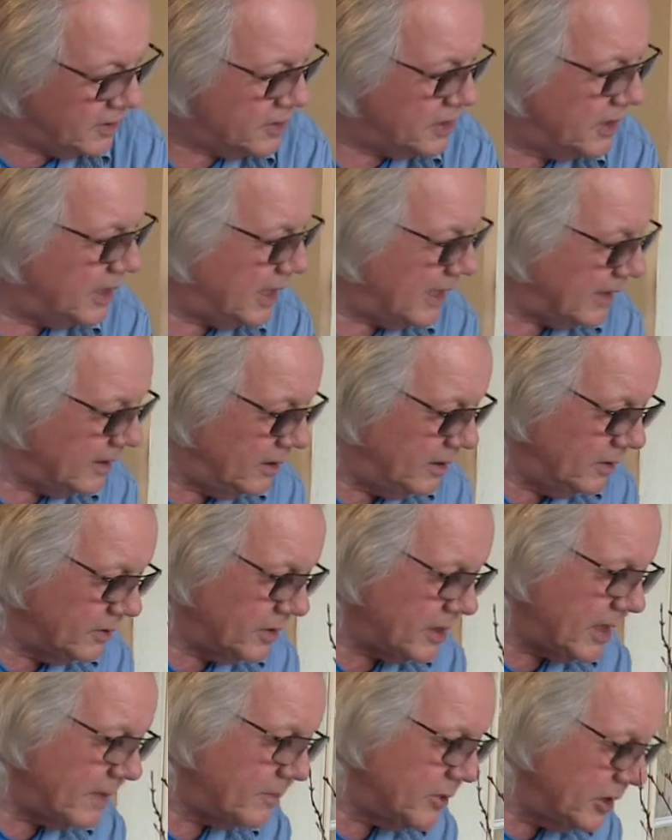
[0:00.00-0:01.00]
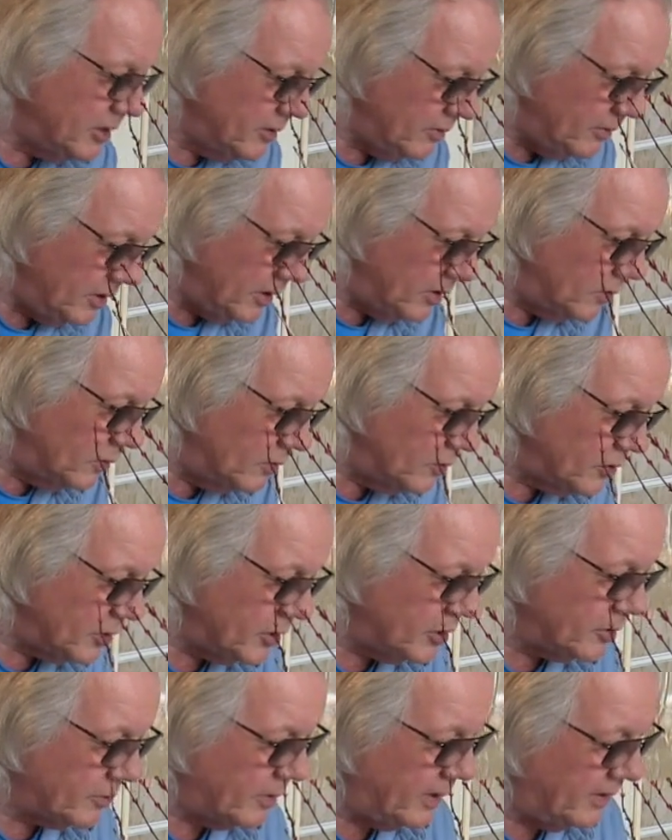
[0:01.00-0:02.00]
layer looks absolutely
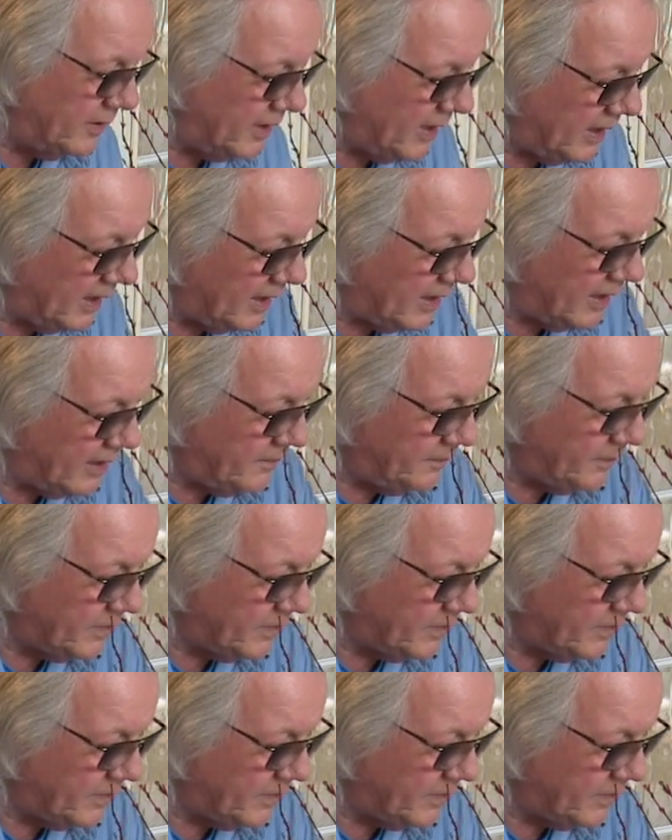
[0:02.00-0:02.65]
gorgeous when the